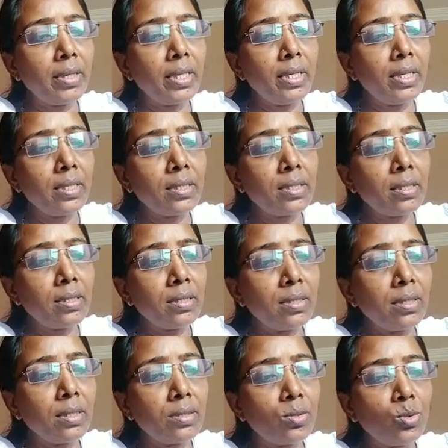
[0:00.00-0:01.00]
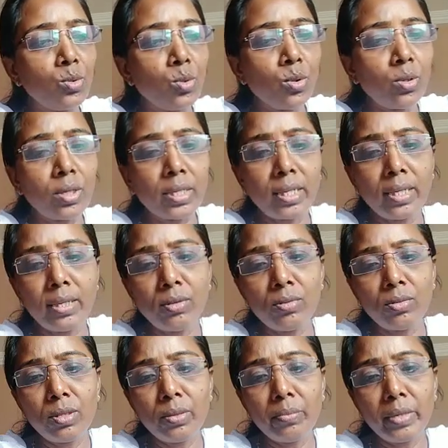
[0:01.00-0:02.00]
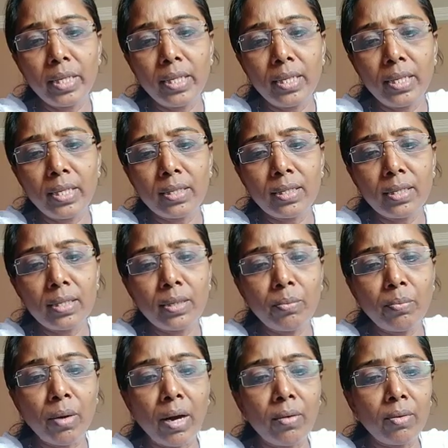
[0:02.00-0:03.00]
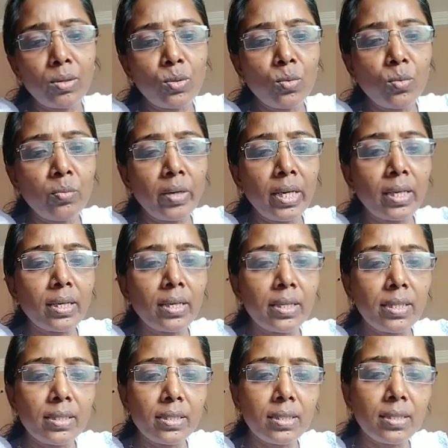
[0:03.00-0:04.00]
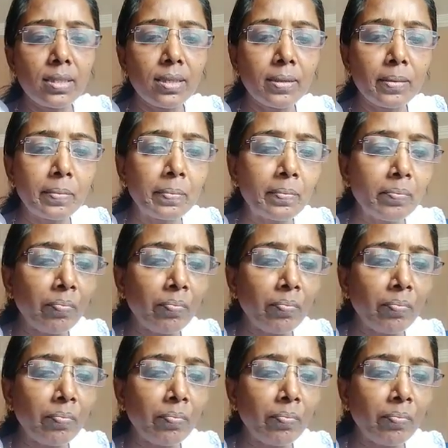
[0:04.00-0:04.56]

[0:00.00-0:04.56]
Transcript: mediation does not give the mediator the power to make a decision